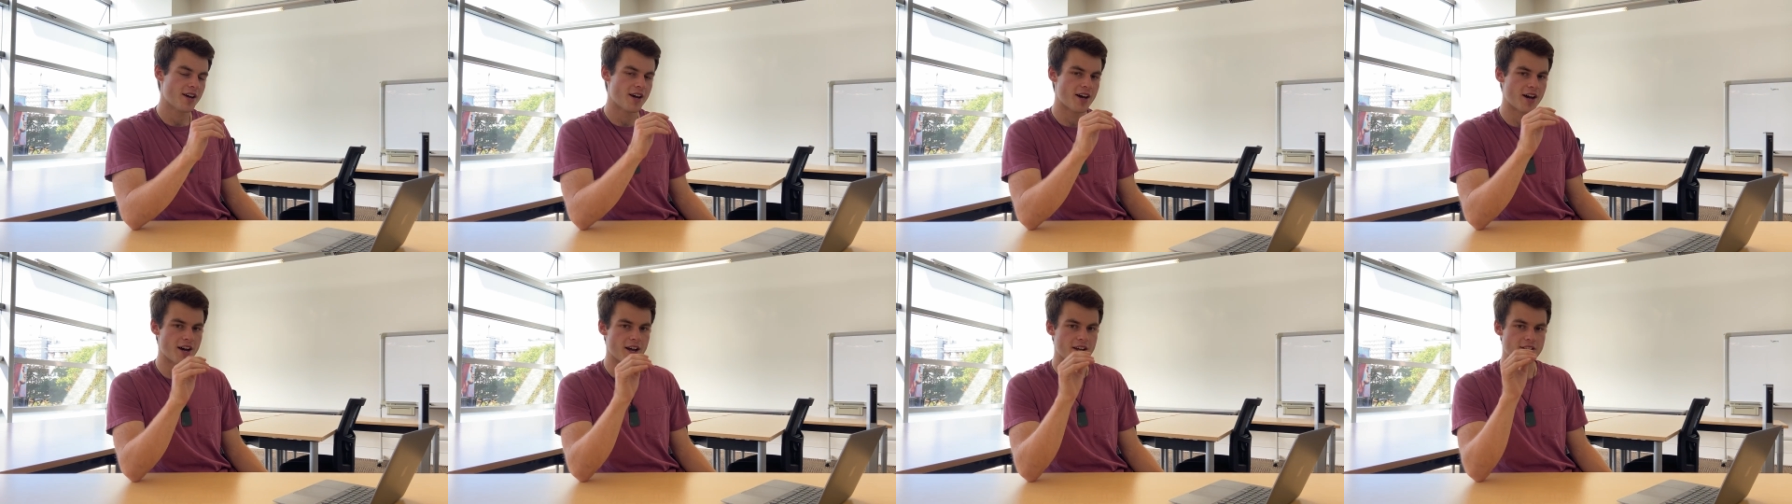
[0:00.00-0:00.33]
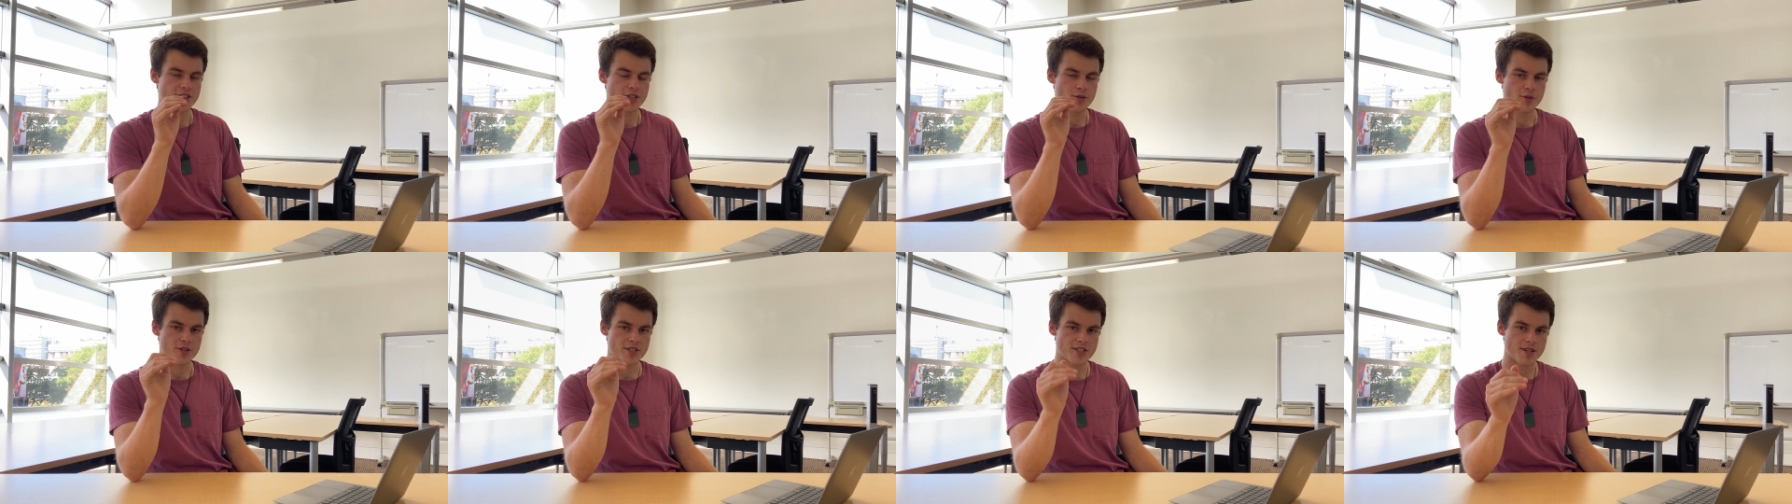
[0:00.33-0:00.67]
Uh,
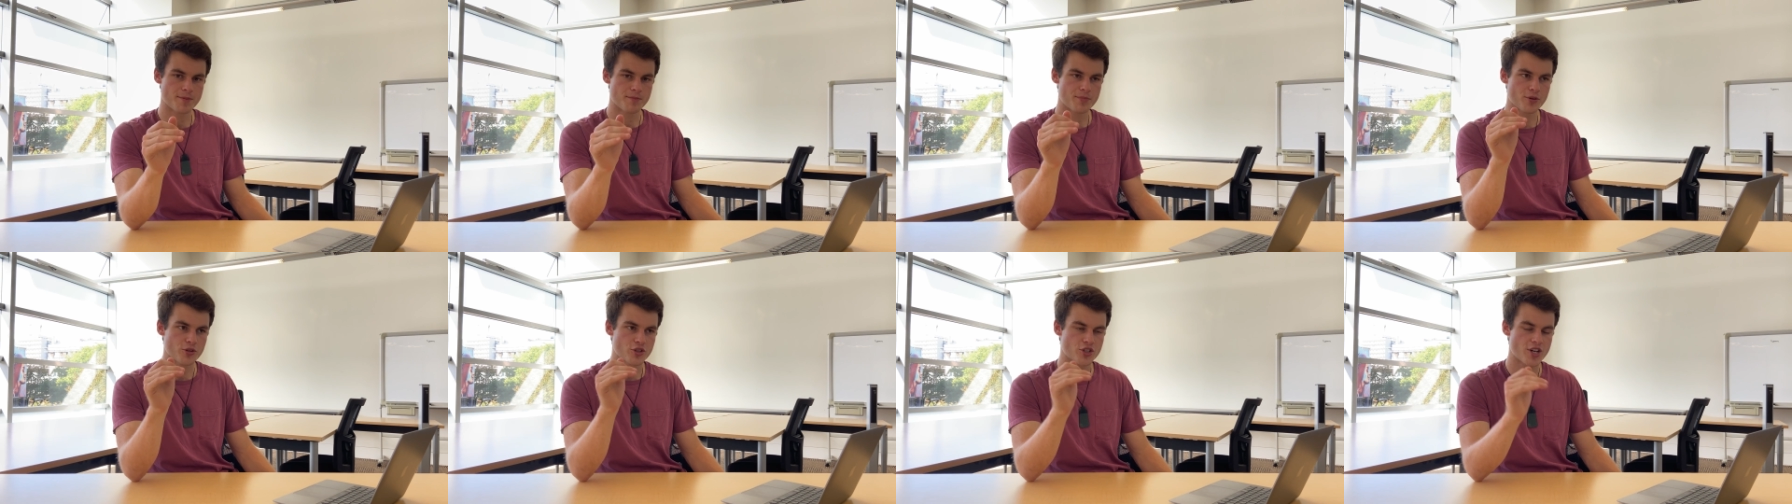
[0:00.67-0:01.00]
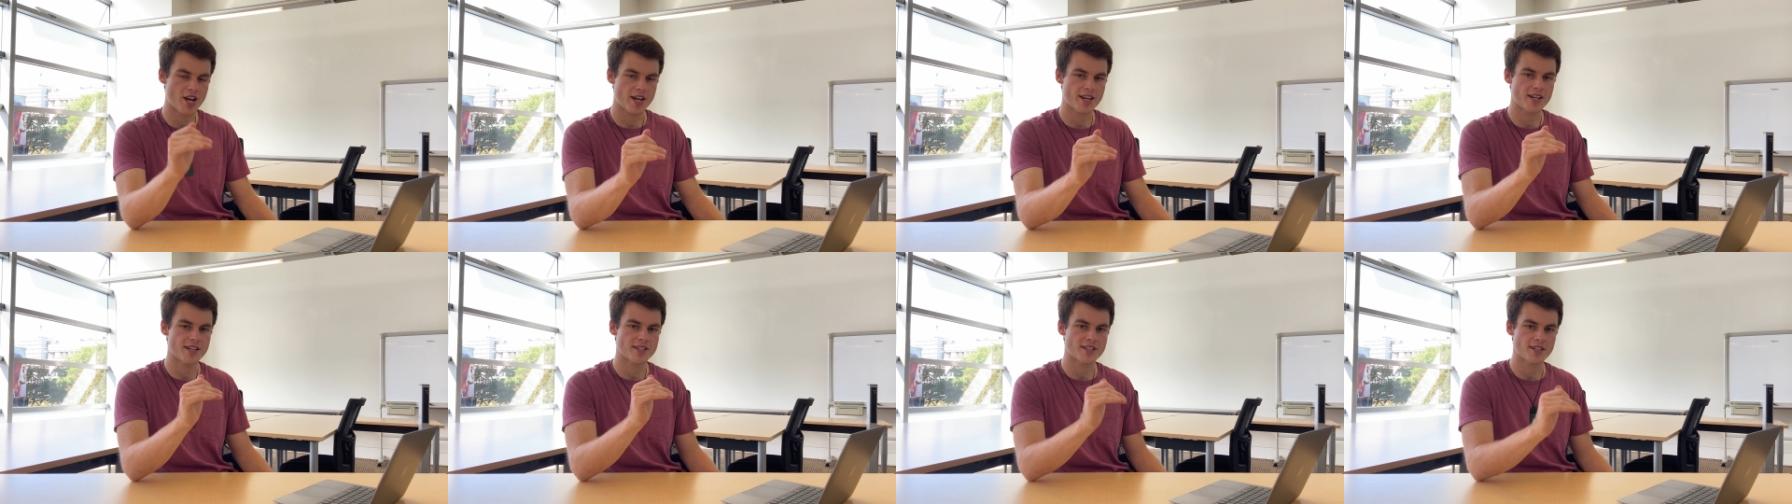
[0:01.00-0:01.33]
so a simple
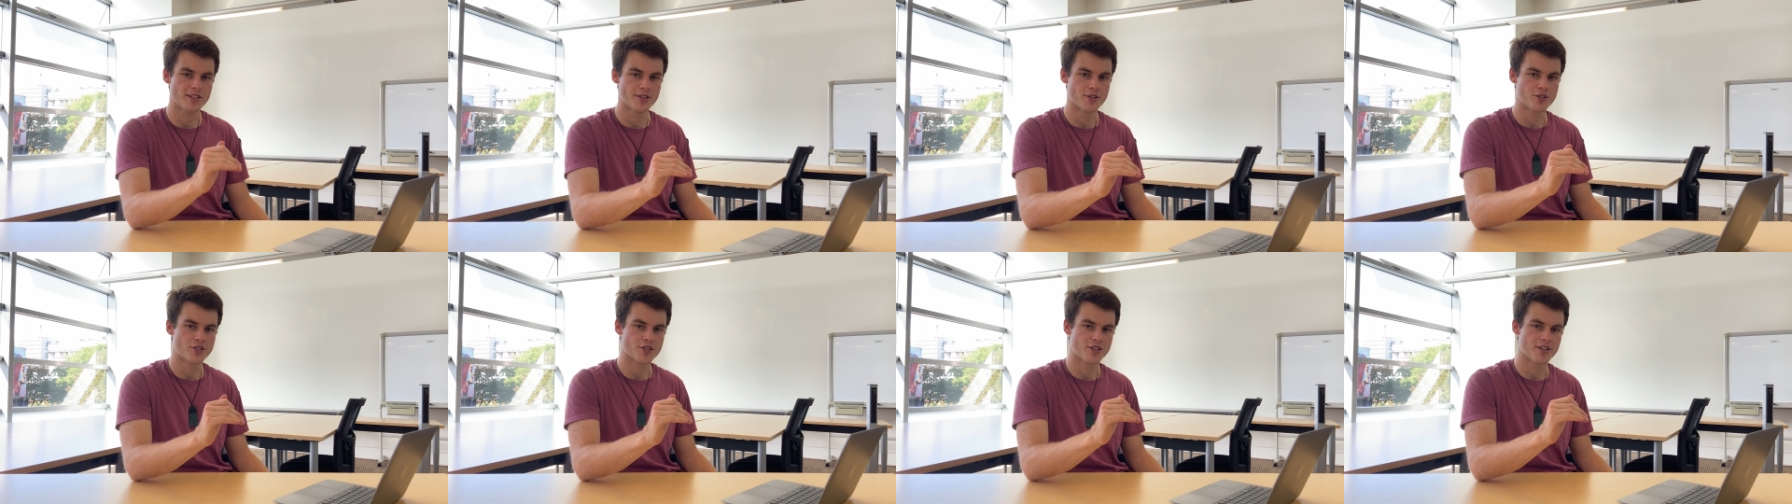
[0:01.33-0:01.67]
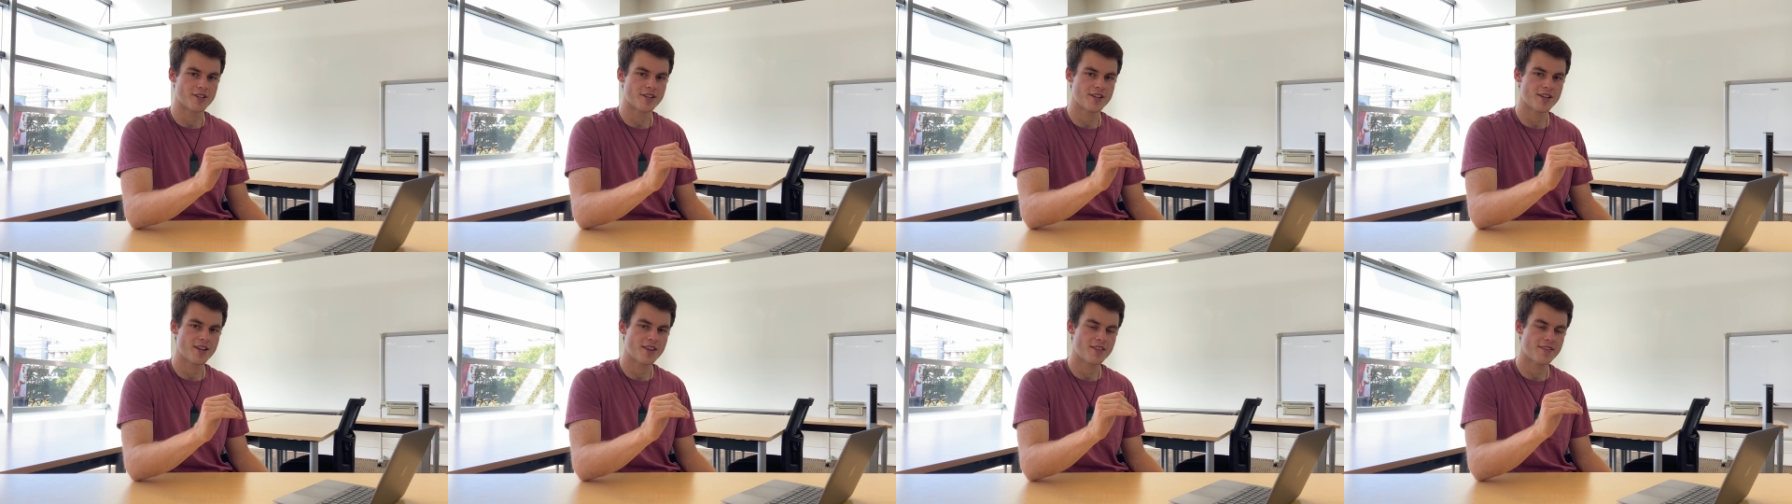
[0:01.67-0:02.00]
checking
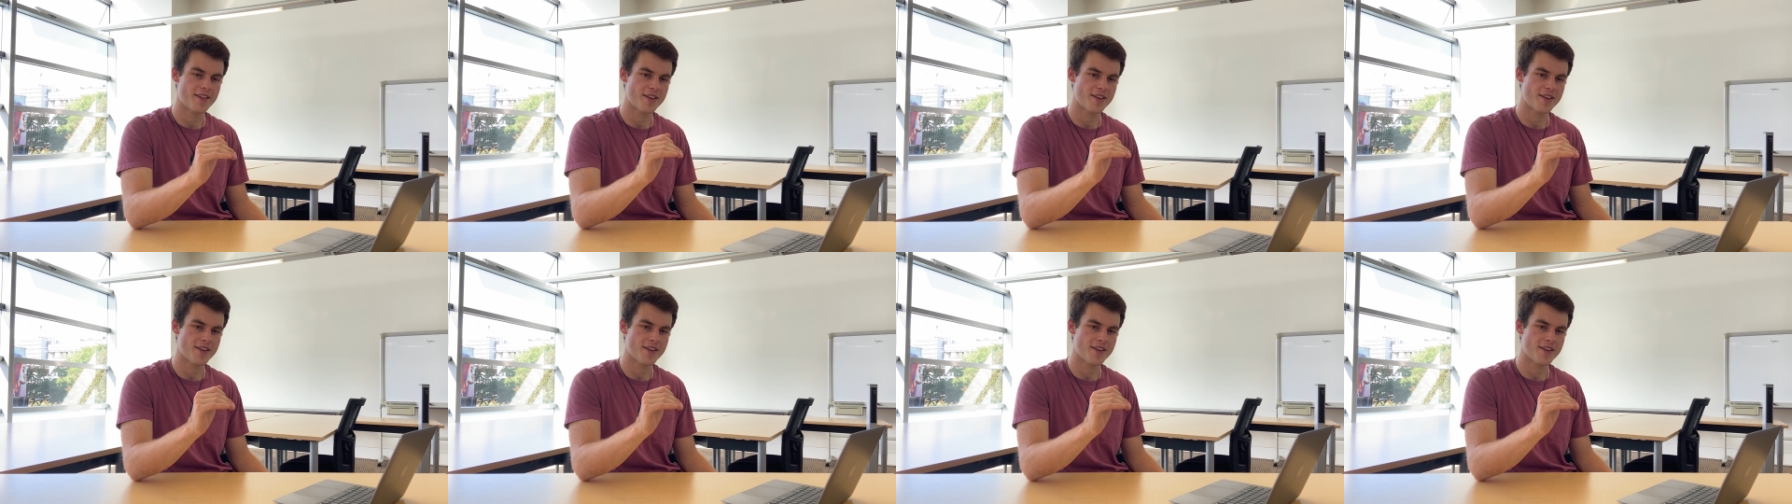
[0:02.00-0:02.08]
solution